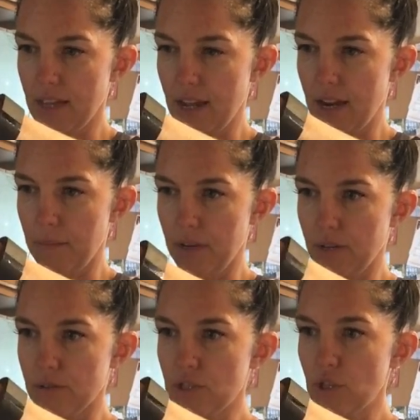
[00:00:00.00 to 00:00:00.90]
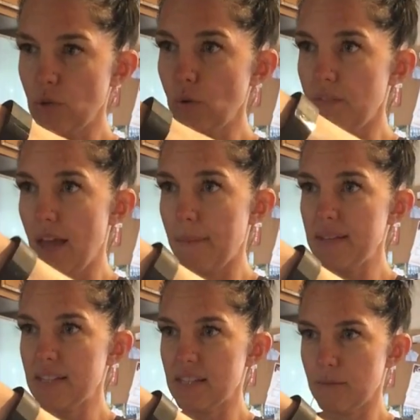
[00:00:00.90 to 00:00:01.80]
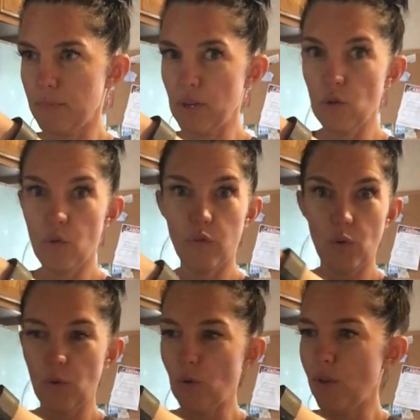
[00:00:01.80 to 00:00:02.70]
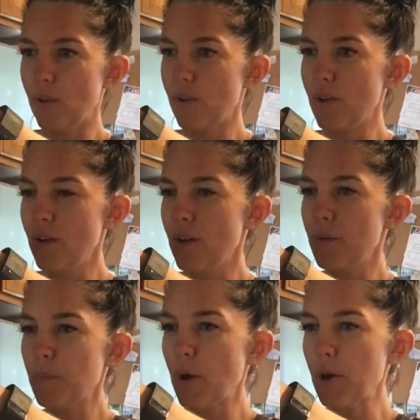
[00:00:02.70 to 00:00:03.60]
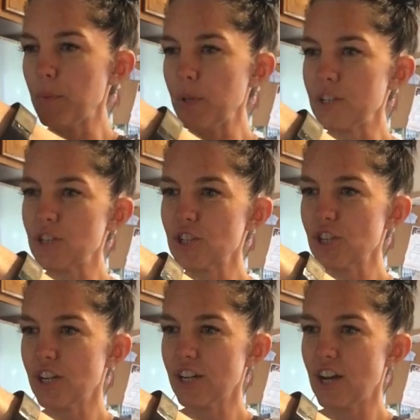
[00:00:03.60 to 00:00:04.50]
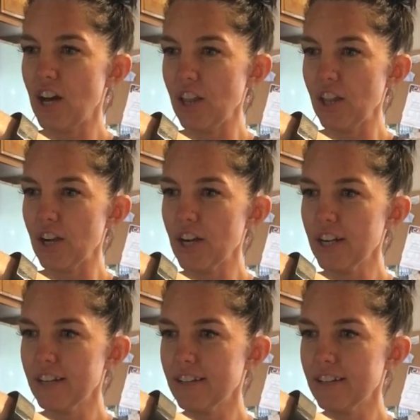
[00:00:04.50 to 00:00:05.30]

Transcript: and I'm going to use 2 of them. It's this beautiful purplish color,